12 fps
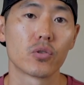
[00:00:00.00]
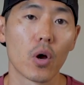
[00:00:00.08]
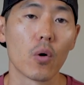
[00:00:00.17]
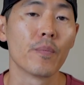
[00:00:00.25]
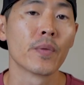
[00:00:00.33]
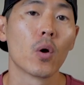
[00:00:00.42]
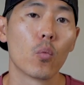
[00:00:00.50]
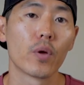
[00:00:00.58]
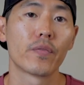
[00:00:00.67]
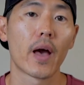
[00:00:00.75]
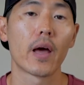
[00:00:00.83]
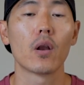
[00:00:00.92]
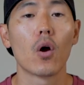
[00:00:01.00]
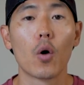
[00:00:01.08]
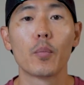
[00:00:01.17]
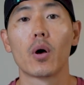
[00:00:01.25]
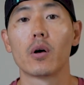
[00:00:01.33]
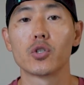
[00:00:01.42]
So with that,
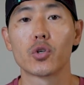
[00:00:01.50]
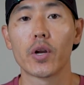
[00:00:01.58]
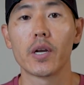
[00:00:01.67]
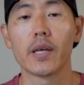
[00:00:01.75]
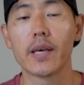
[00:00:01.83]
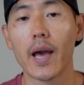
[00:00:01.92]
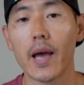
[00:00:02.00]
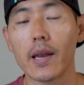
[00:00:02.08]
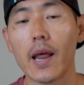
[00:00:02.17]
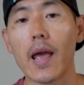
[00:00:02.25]
hope you all enjoyed it again.